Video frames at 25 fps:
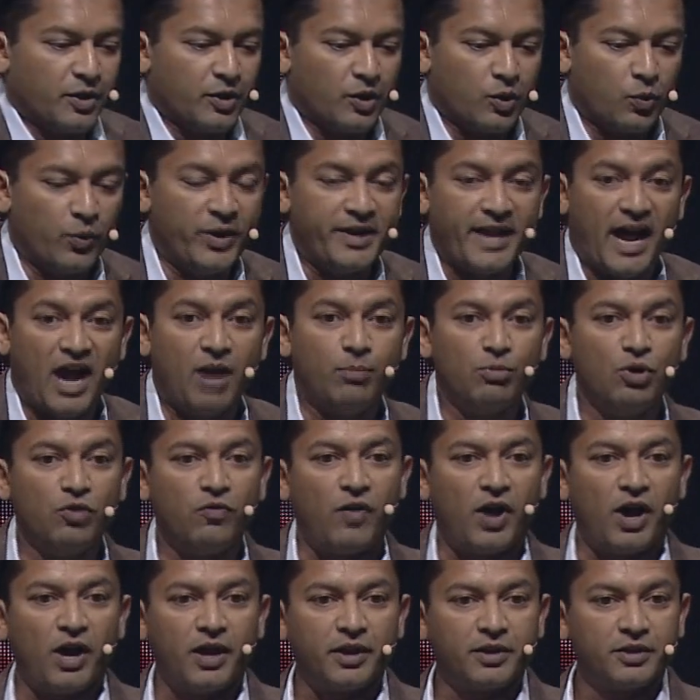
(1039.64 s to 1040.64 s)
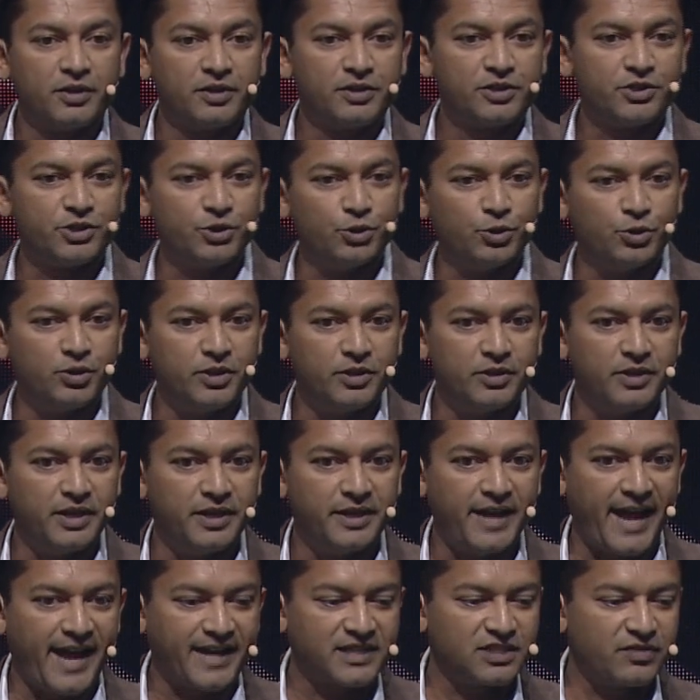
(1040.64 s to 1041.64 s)
We now move on to the
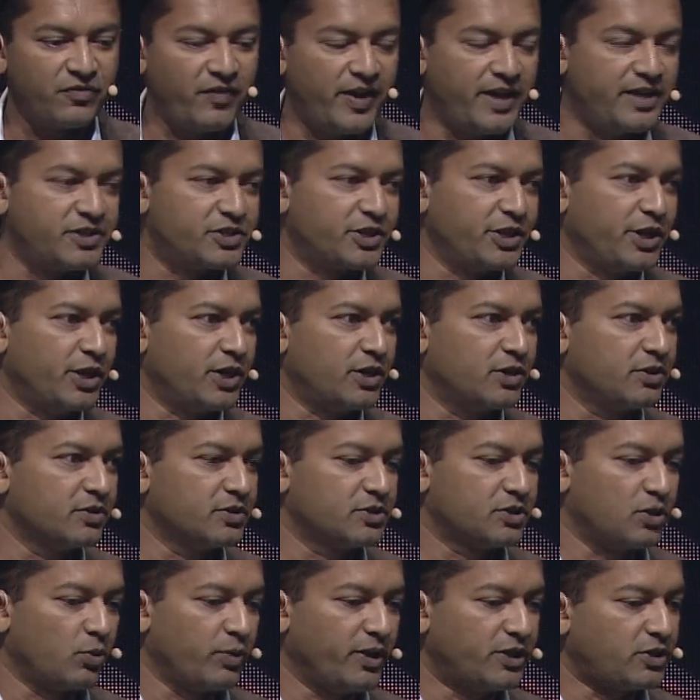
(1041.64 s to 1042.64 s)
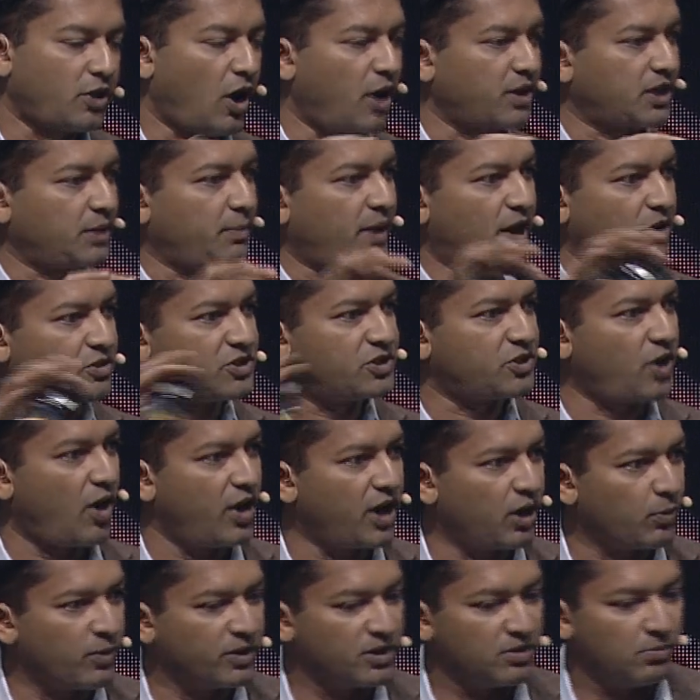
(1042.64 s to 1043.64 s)
next phase here. So we talked about
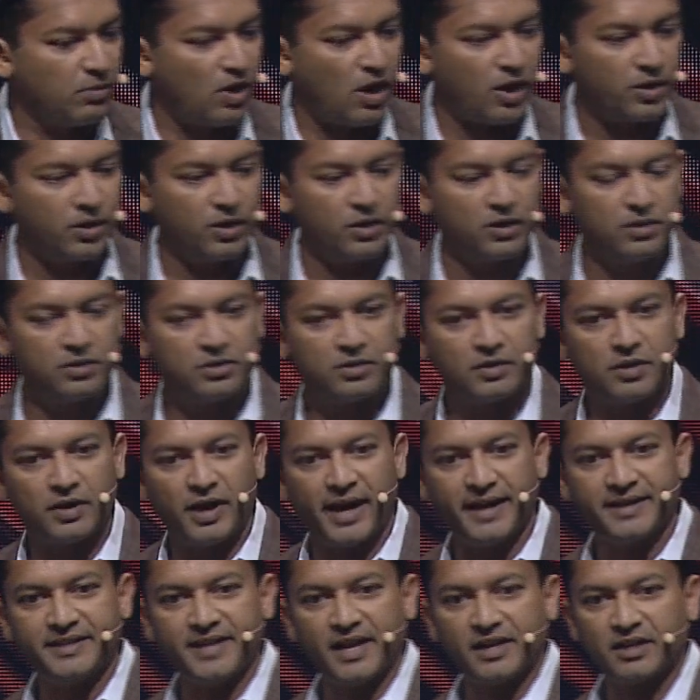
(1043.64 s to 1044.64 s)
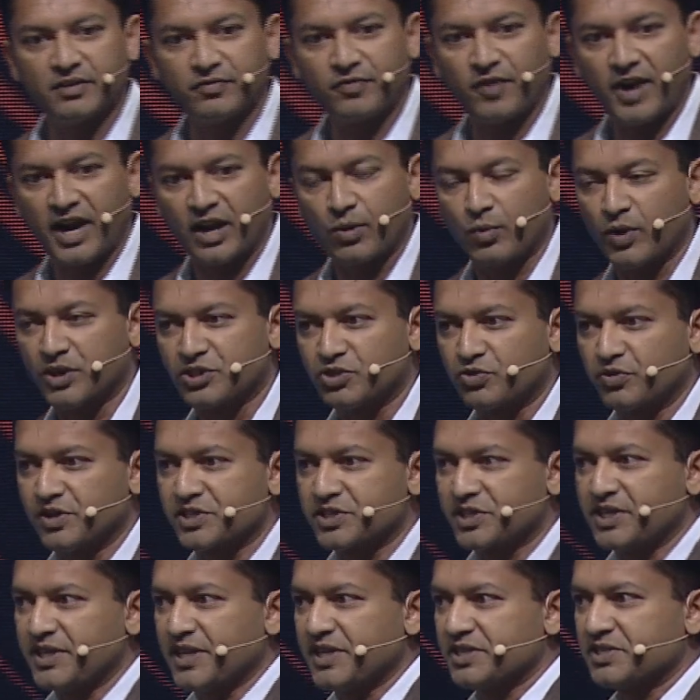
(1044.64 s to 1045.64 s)
starting with the model, identifying what's
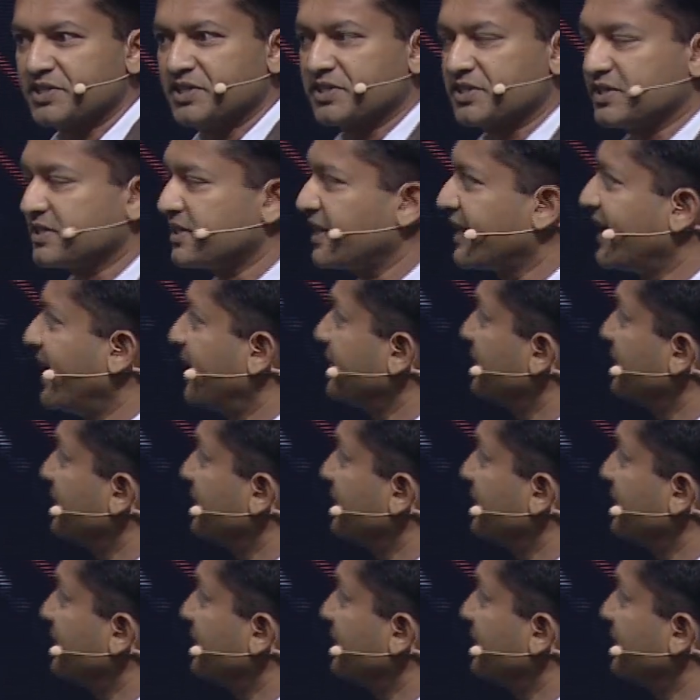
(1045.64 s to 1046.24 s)
riskiest. This is, again,